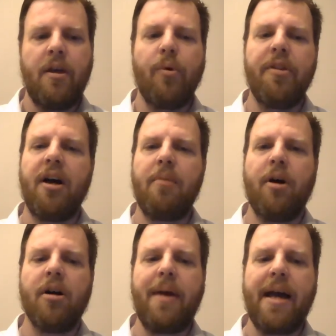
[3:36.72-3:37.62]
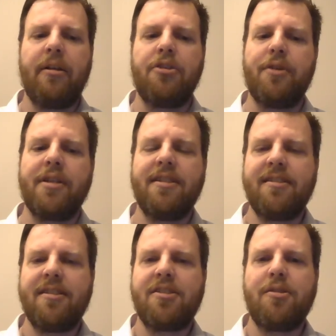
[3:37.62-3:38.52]
Will the en banc panel address
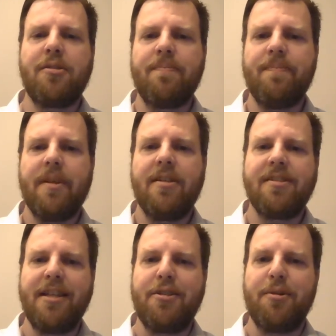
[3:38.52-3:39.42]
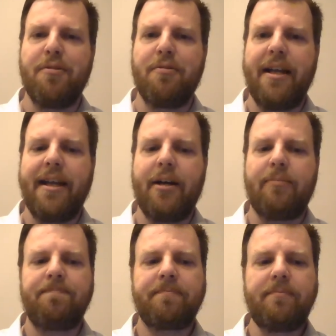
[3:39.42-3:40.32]
these issues? Stay tuned to find
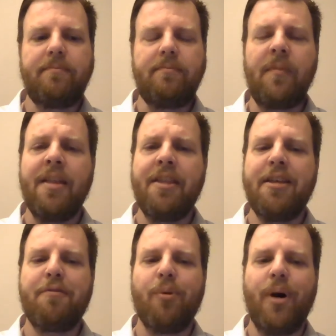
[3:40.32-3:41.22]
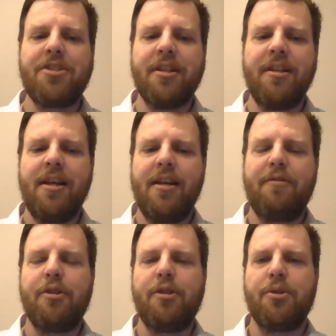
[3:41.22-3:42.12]
out. Thank you for watching. If
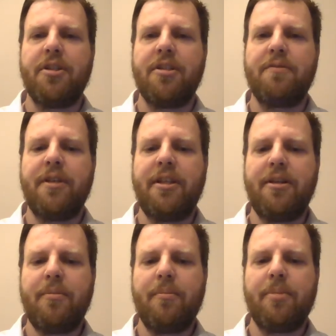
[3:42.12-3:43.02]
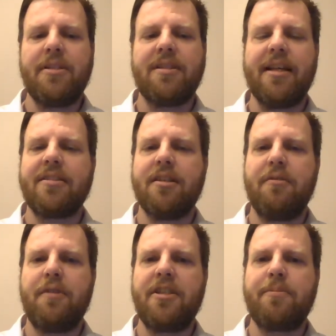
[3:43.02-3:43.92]
you enjoyed this video, please like us on
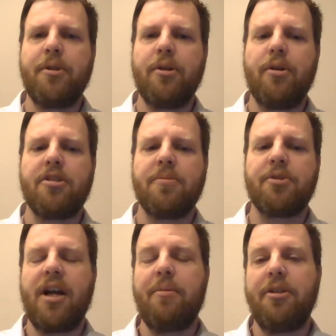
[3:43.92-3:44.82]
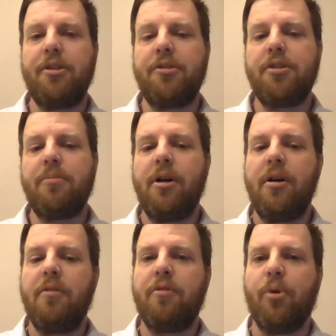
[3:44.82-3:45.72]
Facebook or subscribe on YouTube
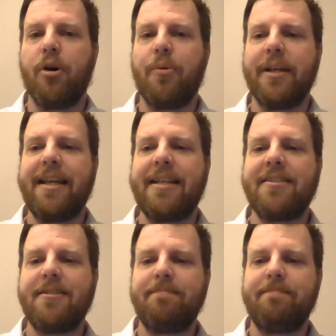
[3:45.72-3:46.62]
for more quick dates.